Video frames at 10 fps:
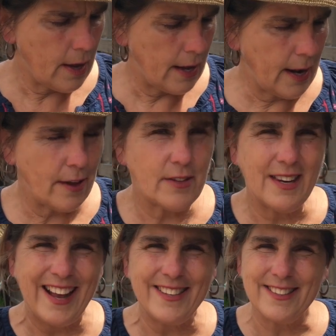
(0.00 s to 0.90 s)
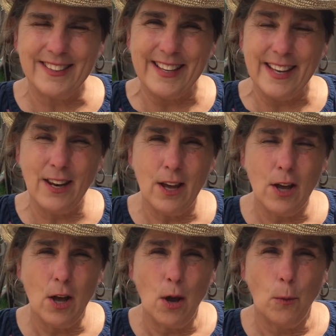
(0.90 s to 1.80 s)
It has a nice lid
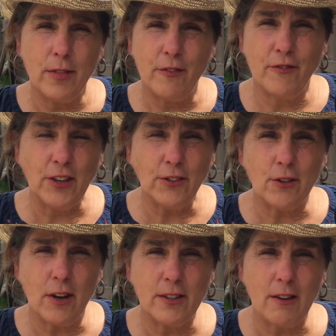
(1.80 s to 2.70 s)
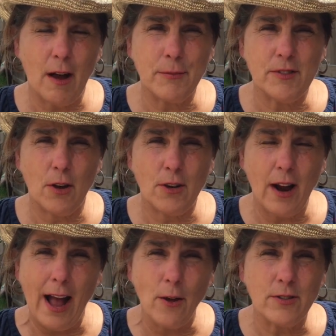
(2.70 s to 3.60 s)
with a filter on top so your
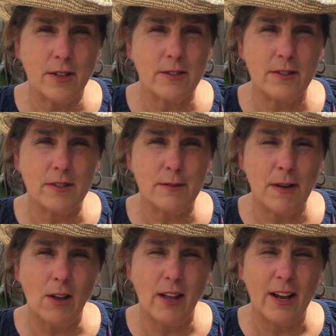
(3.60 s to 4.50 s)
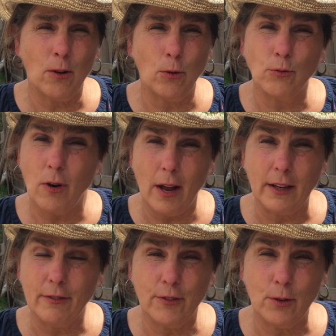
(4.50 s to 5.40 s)
house doesn't smell like old
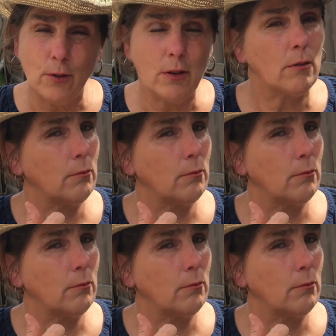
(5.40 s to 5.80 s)
rotting food.